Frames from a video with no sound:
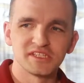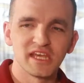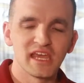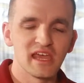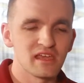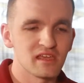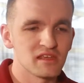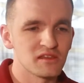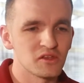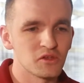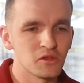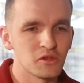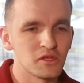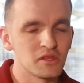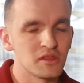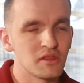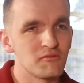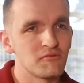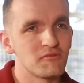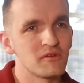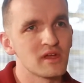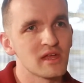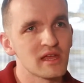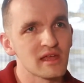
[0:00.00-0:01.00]
taking the
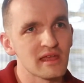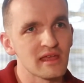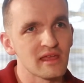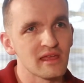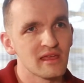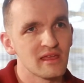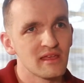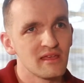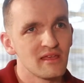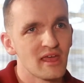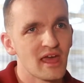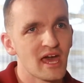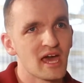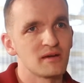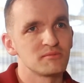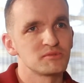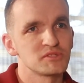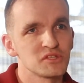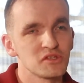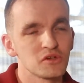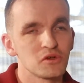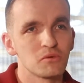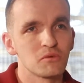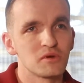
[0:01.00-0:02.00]
very
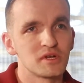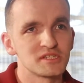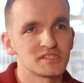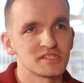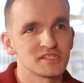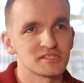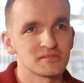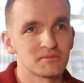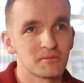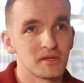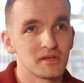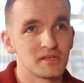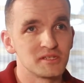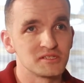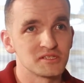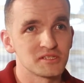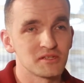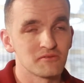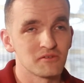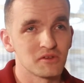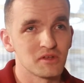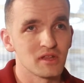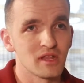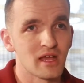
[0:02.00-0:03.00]
absolute worst experience
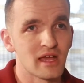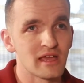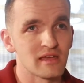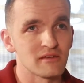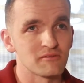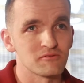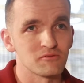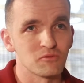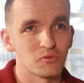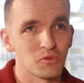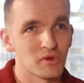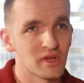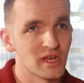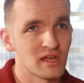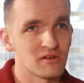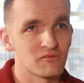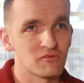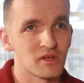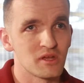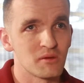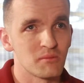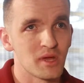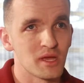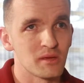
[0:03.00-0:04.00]
of your life, whatever
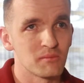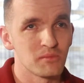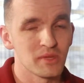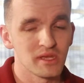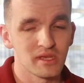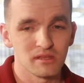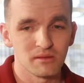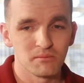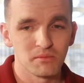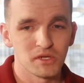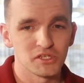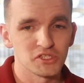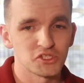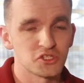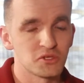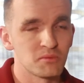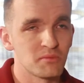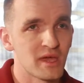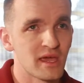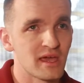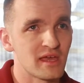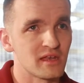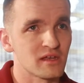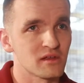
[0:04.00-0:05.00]
it might be, the most
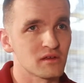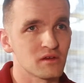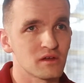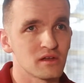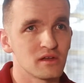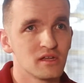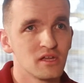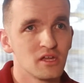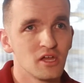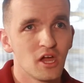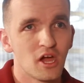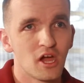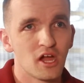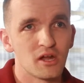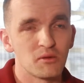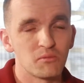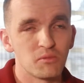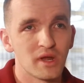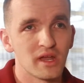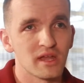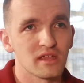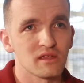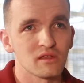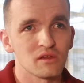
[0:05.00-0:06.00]
traumatic or
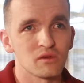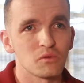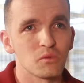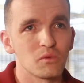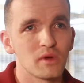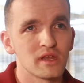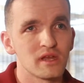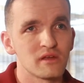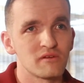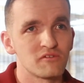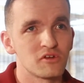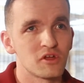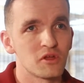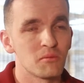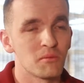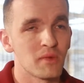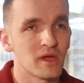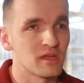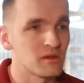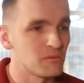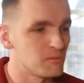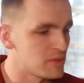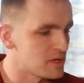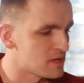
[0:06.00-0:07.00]
heartbreaking or whatever it
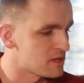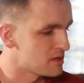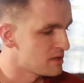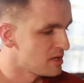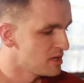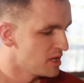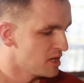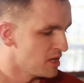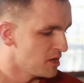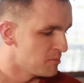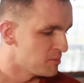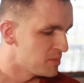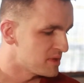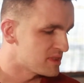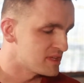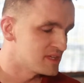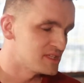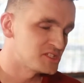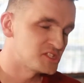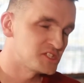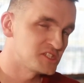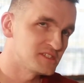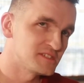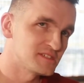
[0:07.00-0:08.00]
might have been. But
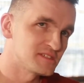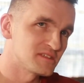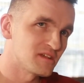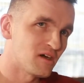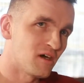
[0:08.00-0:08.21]
then she's